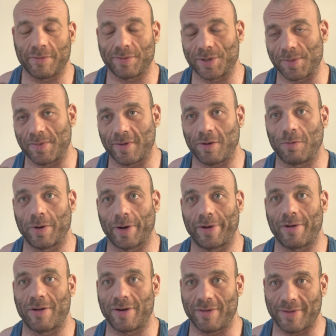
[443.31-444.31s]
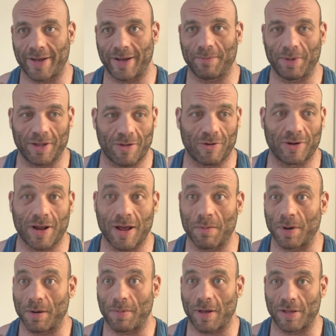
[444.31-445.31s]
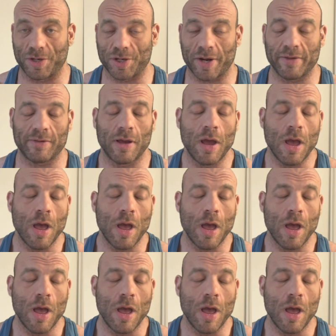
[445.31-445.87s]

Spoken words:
which I'm still working on, and it's taking me a long time, and I apologize.